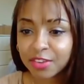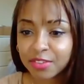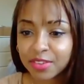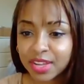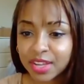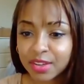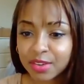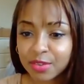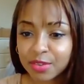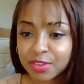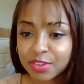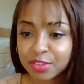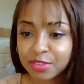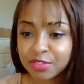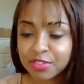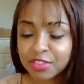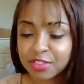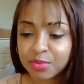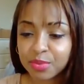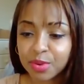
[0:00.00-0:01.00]
Korea, or do
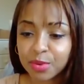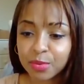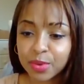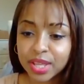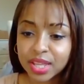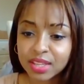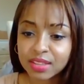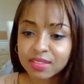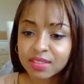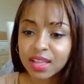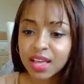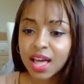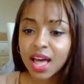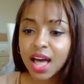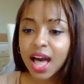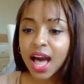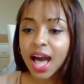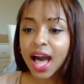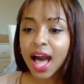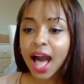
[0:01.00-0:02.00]
you just wear wigs?
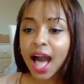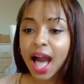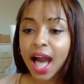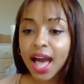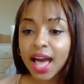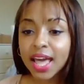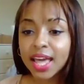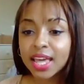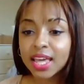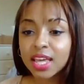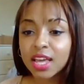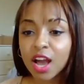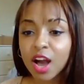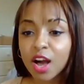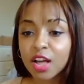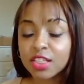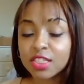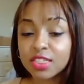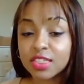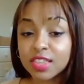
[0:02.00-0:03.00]
I
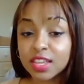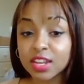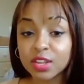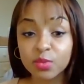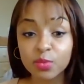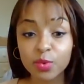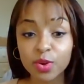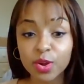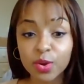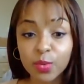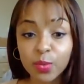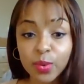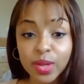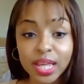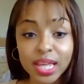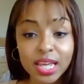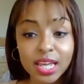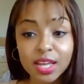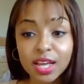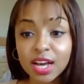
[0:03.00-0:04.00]
didn't wear a
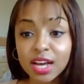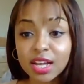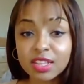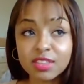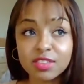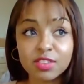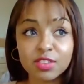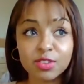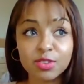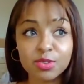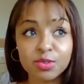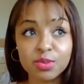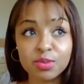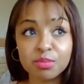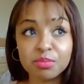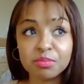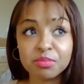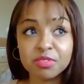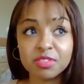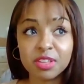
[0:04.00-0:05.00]
wig
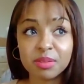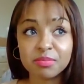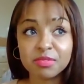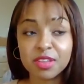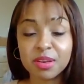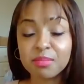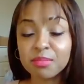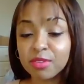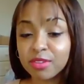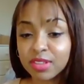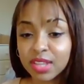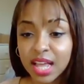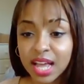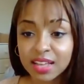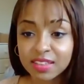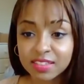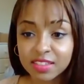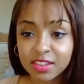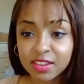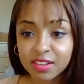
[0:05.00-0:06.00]
until September
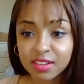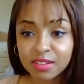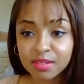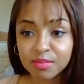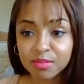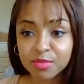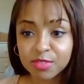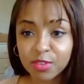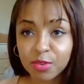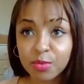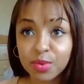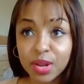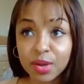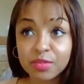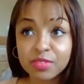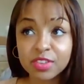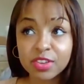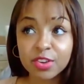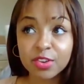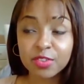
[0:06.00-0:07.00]
last year. So when I
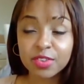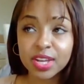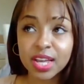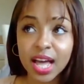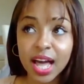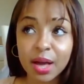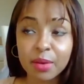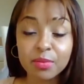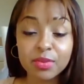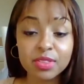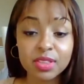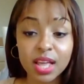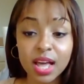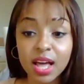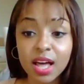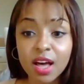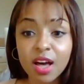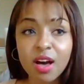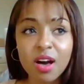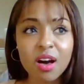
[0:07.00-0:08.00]
was in Korea,
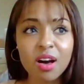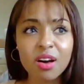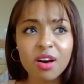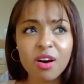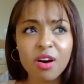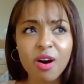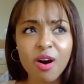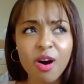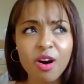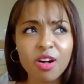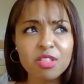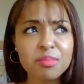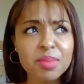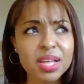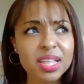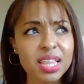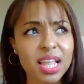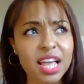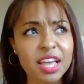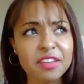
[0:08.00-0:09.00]
all
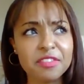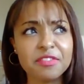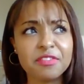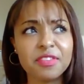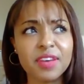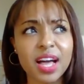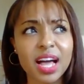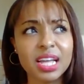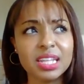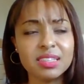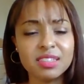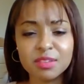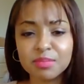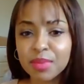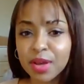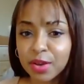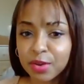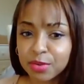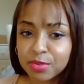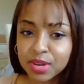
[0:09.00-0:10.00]
my life, I did
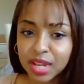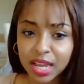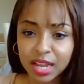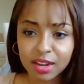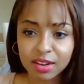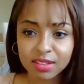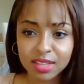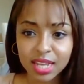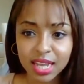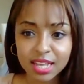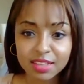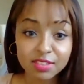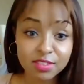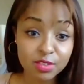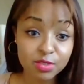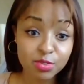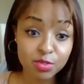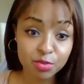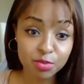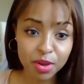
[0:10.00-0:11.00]
my own hair. Like, I
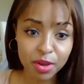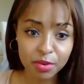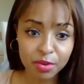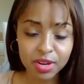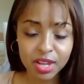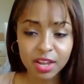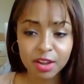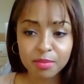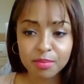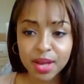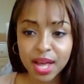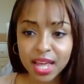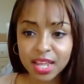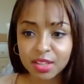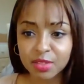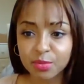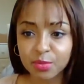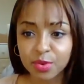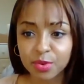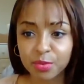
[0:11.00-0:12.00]
still do my own hair, but I
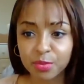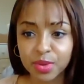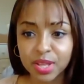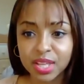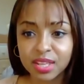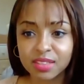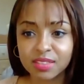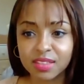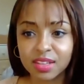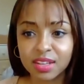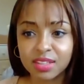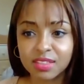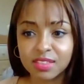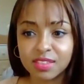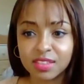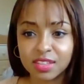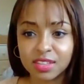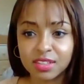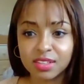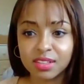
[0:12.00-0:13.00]
didn't wear wigs
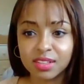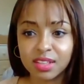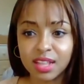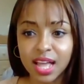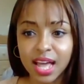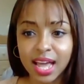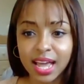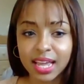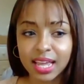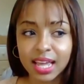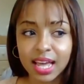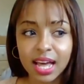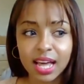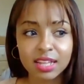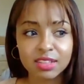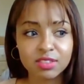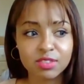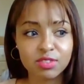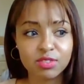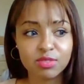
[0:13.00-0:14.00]
until I
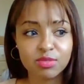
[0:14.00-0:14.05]
got